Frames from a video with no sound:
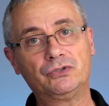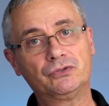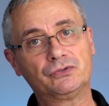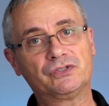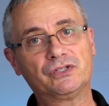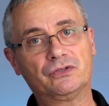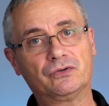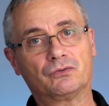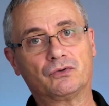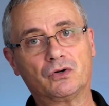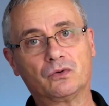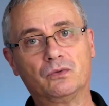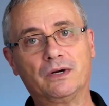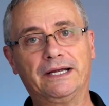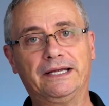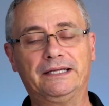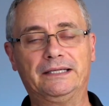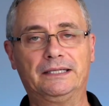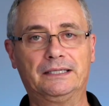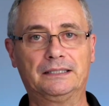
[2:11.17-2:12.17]
who use it the wrong
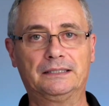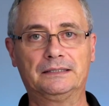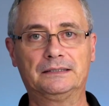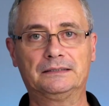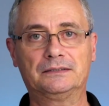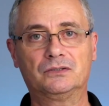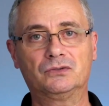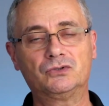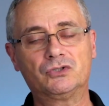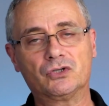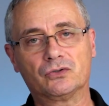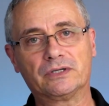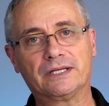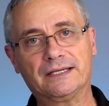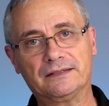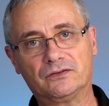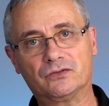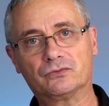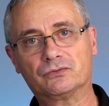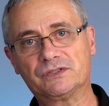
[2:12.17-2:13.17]
way, who don't
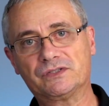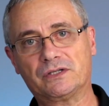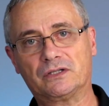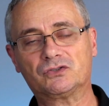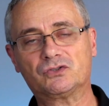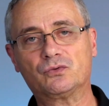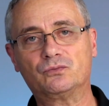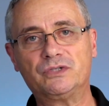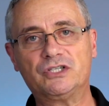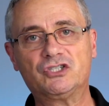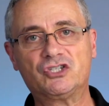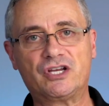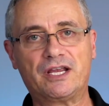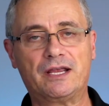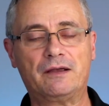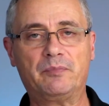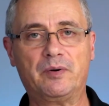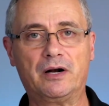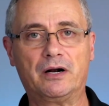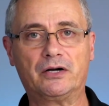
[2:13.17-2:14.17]
get the results. Which
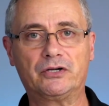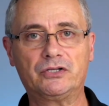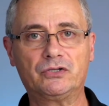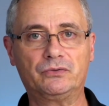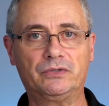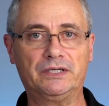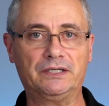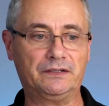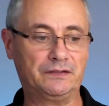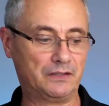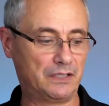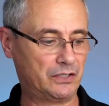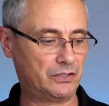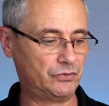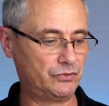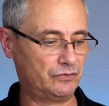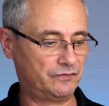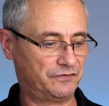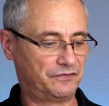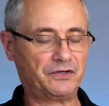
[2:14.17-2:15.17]
camp are you in?
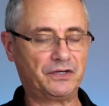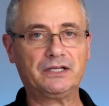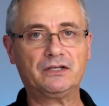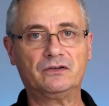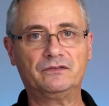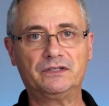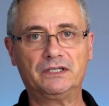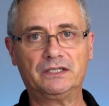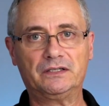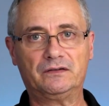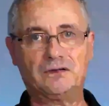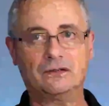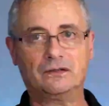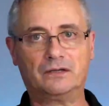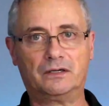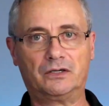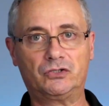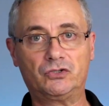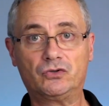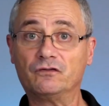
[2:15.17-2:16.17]
Are you afraid of it?
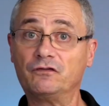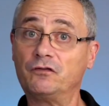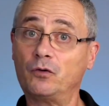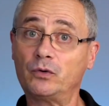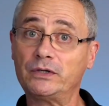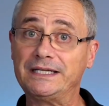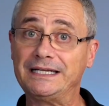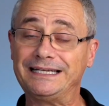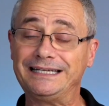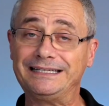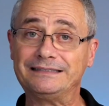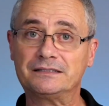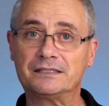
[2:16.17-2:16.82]
Are you avoiding